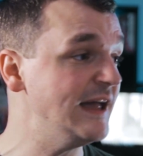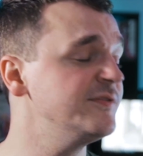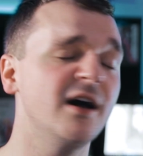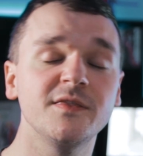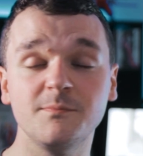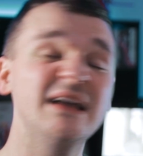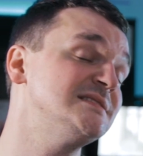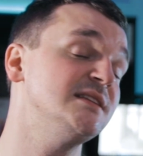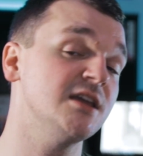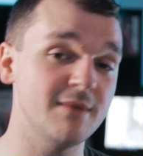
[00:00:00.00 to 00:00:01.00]
By far the
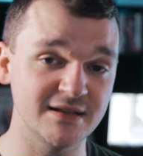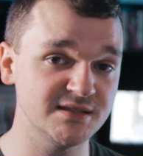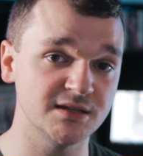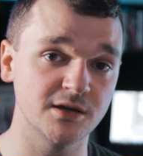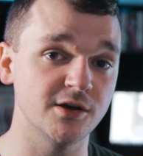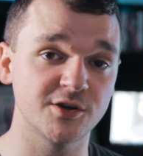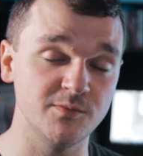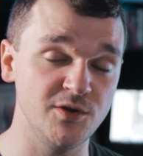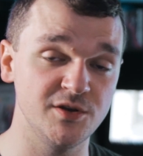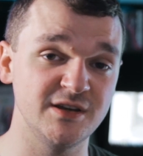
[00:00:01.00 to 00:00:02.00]
best thing about Sakuga
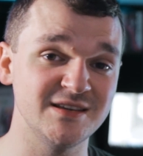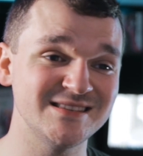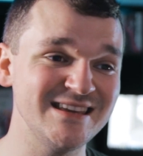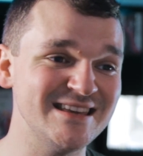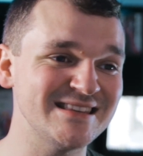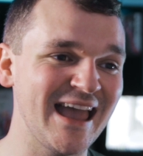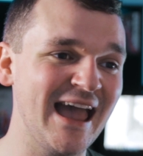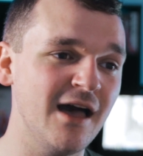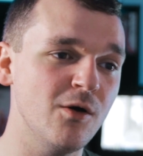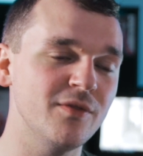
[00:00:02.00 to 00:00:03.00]
communities is
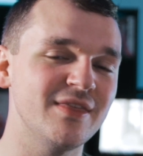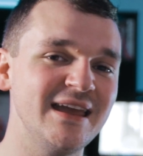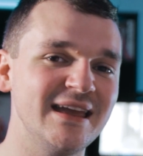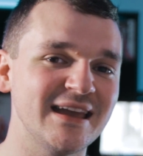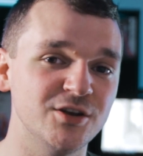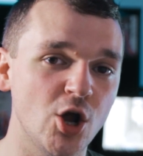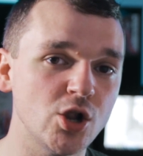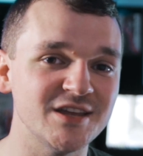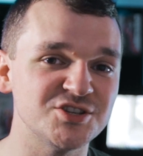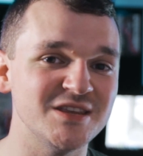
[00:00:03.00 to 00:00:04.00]
how they
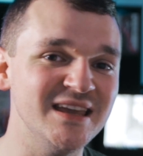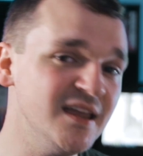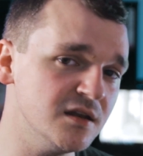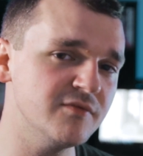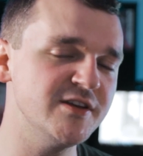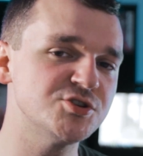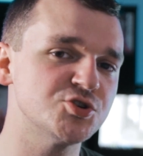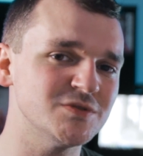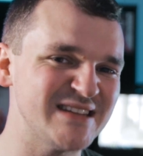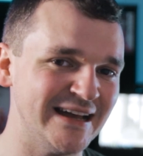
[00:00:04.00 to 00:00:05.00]
acknowledge the
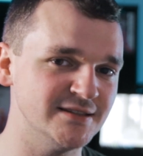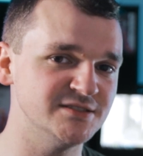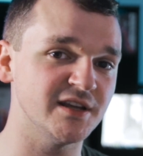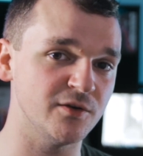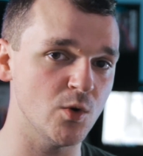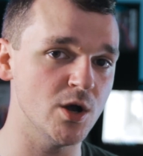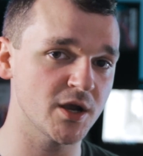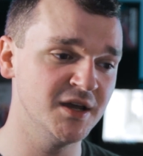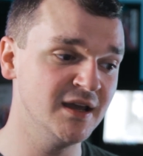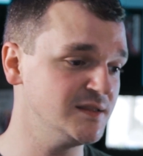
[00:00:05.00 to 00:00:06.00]
individual talent and
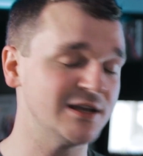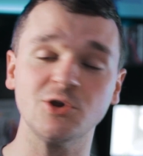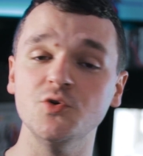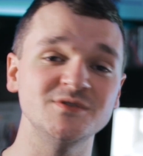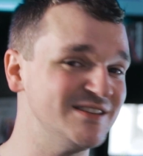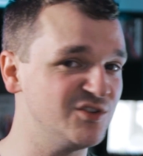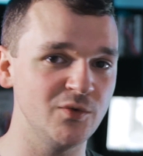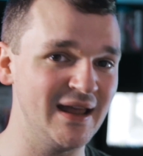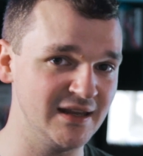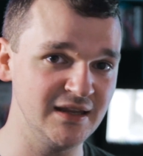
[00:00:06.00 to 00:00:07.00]
work that goes
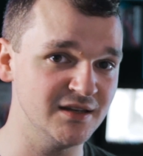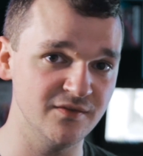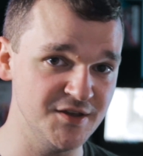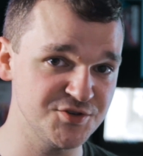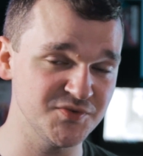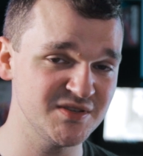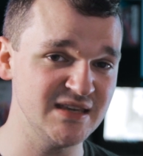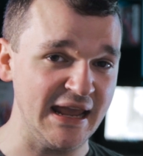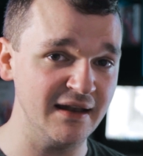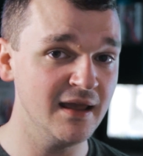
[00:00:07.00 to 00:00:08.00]
into any individual
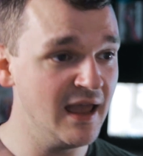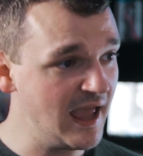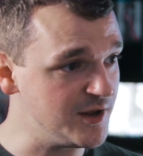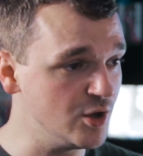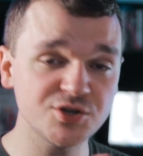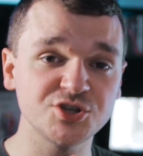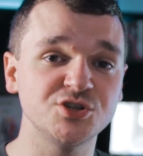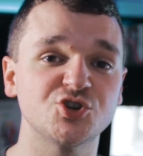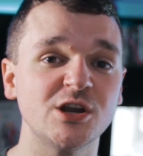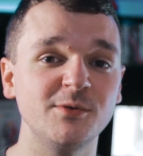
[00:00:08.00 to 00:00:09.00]
scene, and not
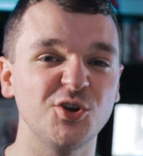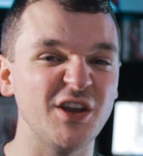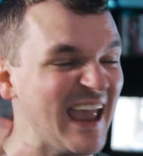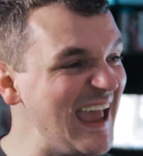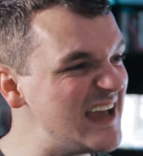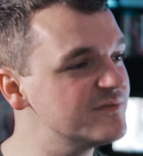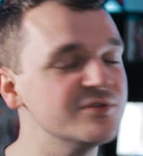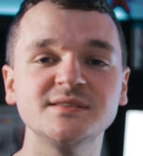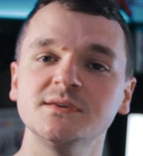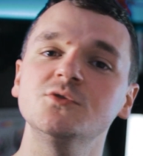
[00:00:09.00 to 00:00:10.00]
just attributing
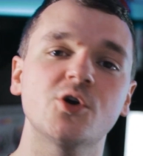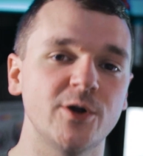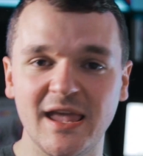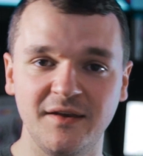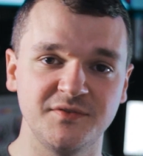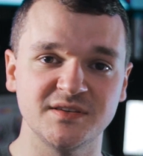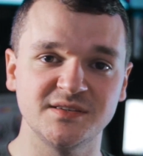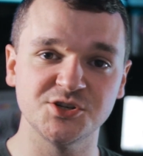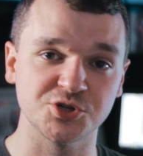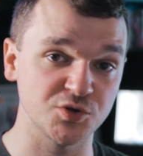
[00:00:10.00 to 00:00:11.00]
every single creative
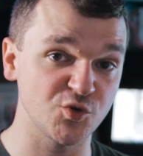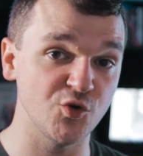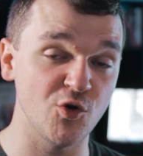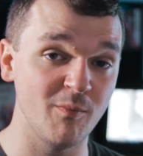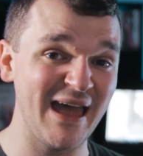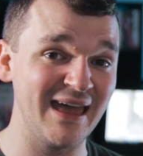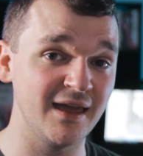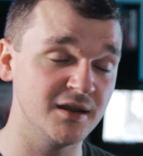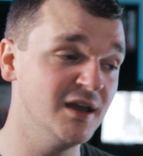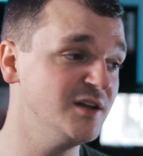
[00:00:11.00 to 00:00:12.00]
decision, good or
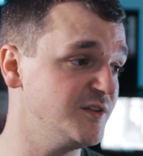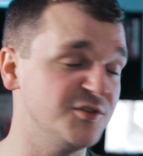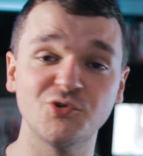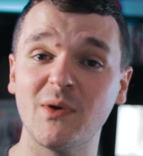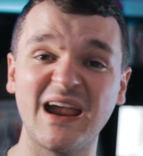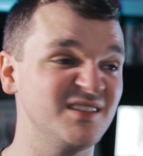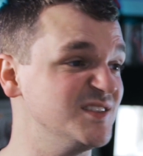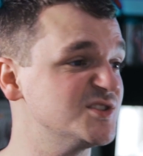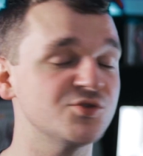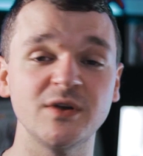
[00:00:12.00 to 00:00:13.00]
bad, to the
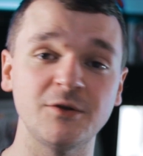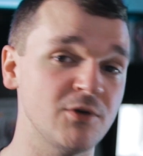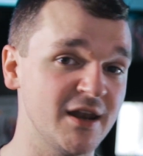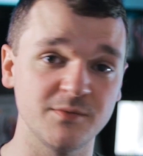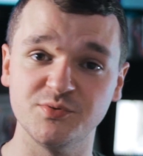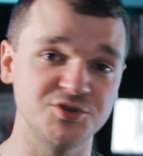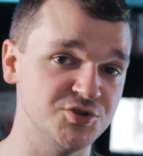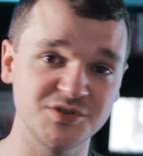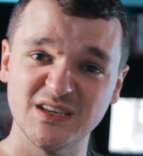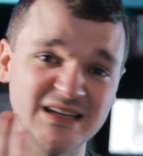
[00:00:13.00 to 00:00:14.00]
director, screenwriter,
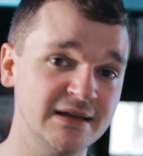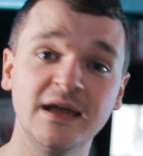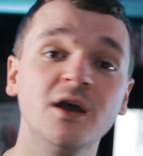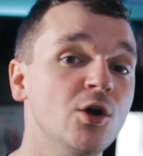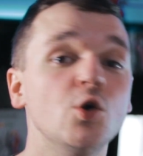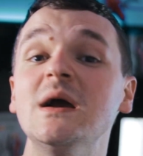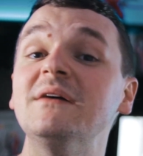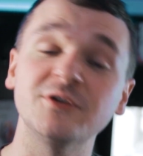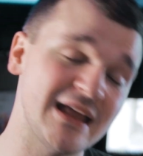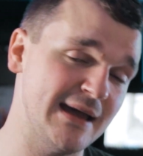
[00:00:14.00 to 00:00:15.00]
producer,
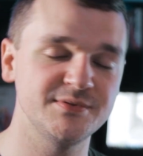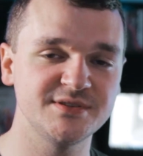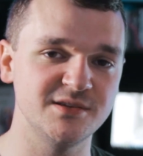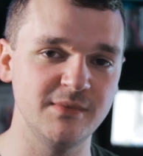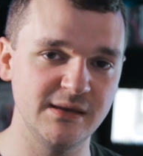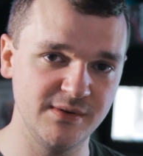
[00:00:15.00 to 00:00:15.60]
whoever it happens to may